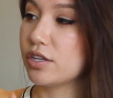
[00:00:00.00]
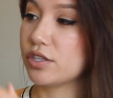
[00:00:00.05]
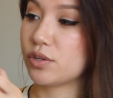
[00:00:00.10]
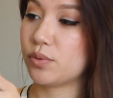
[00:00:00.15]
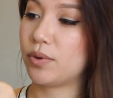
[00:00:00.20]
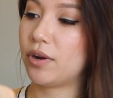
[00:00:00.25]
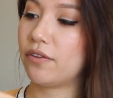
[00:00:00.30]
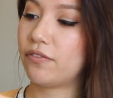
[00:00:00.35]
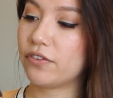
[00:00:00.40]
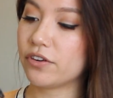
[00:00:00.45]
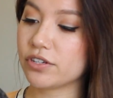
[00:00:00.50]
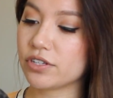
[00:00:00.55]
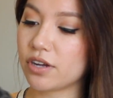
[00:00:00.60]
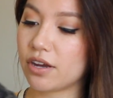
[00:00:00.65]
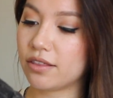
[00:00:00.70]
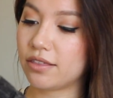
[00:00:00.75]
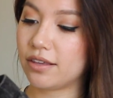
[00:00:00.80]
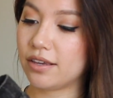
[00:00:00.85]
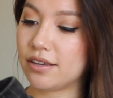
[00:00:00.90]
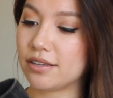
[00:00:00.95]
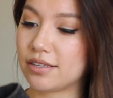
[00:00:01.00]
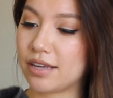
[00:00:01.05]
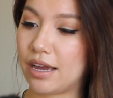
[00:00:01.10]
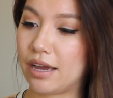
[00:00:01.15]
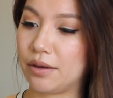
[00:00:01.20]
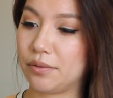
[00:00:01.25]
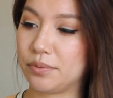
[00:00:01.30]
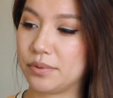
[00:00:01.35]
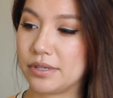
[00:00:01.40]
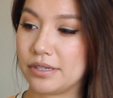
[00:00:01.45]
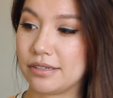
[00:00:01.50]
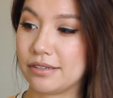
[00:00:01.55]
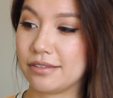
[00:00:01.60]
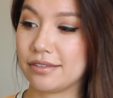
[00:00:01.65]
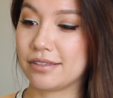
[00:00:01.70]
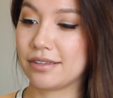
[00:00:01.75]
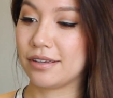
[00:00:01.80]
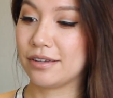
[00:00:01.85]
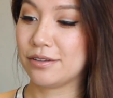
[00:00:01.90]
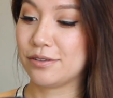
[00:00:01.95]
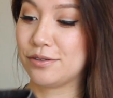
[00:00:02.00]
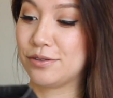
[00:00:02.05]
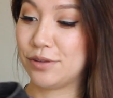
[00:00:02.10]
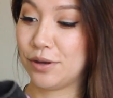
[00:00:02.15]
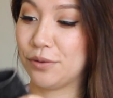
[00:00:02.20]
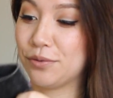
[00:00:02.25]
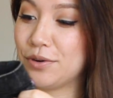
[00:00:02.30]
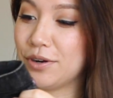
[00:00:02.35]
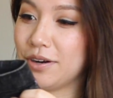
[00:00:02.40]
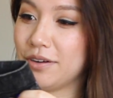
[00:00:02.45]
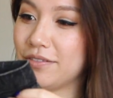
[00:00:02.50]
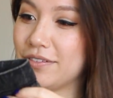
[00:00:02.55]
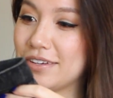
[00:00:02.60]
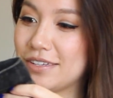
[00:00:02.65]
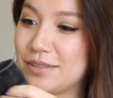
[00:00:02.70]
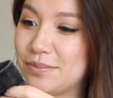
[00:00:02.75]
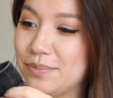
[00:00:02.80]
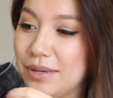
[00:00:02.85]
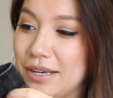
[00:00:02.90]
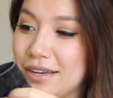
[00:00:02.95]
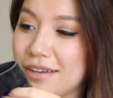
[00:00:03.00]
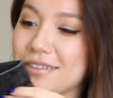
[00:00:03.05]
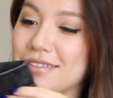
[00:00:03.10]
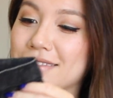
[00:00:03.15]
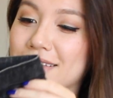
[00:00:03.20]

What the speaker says: So when I first got these, I was so nervous because